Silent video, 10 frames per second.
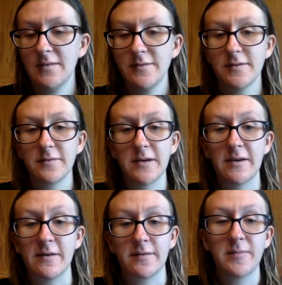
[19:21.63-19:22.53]
So
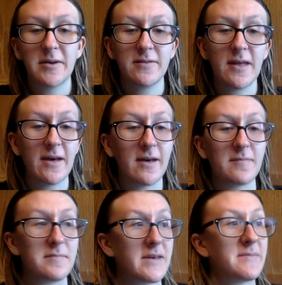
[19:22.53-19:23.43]
yeah, expect
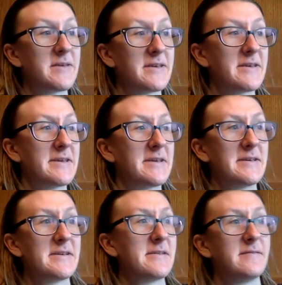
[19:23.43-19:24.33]
that
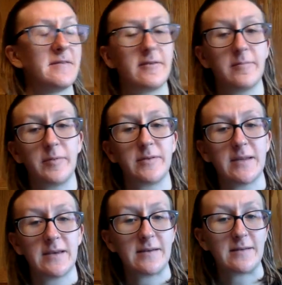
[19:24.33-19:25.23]
maybe in a couple
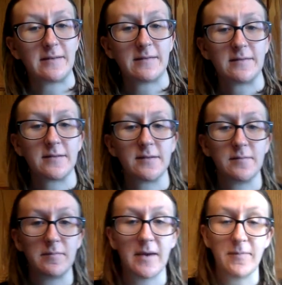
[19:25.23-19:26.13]
days,
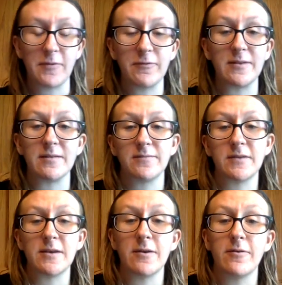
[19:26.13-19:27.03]
maybe with this
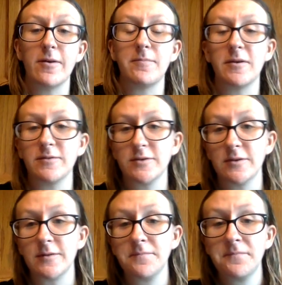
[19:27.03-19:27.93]
video, I'm not
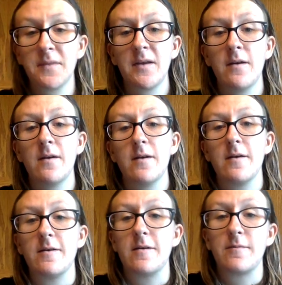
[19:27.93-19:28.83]
sure.
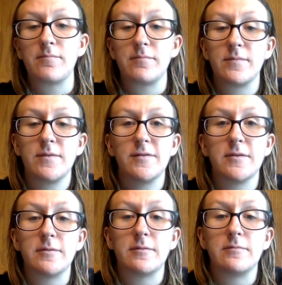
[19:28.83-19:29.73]

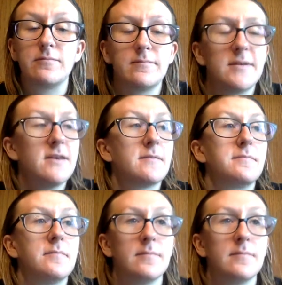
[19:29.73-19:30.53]
So yeah,